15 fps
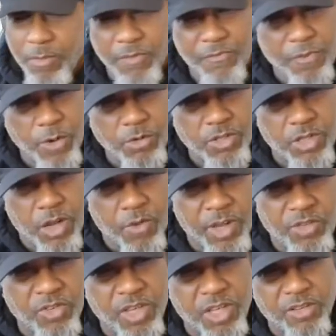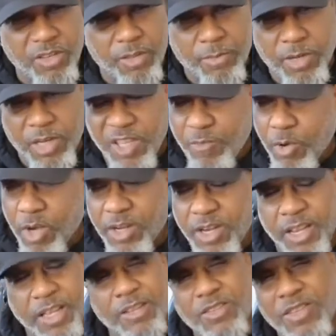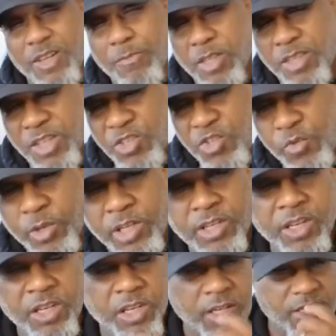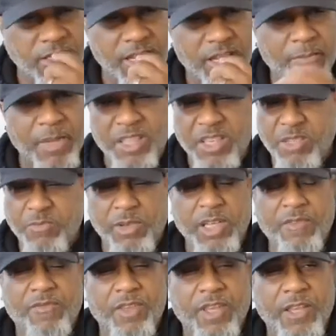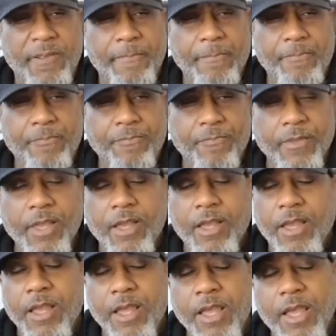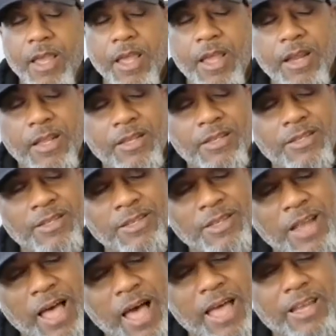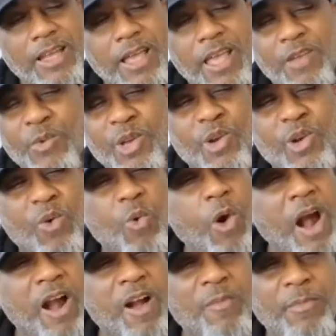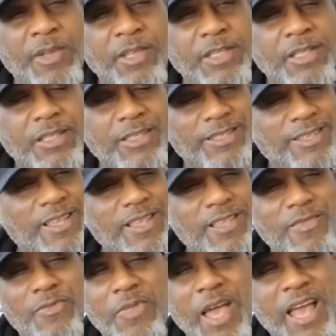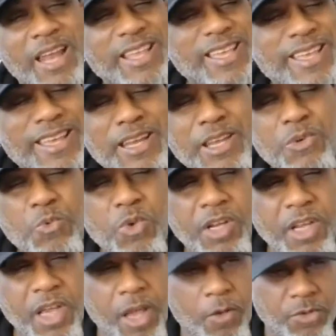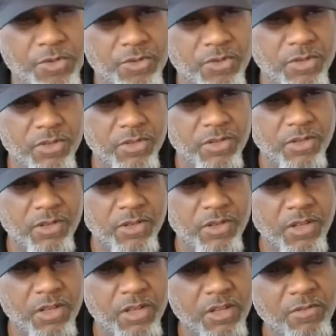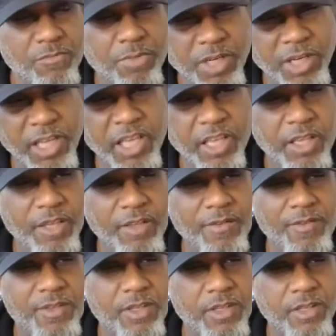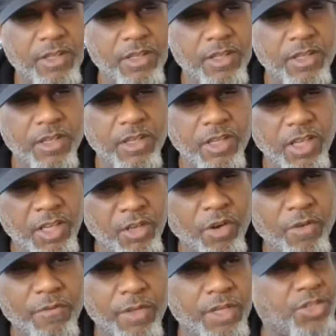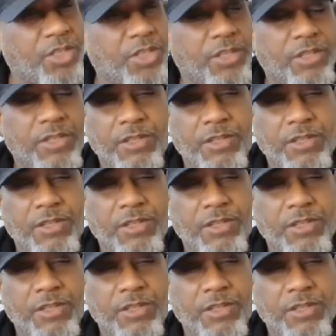But first, all right, you get to the belief part. Now, here's something that you really need to understand about this belief thing it is not a requirement that anyone else believes in your vision.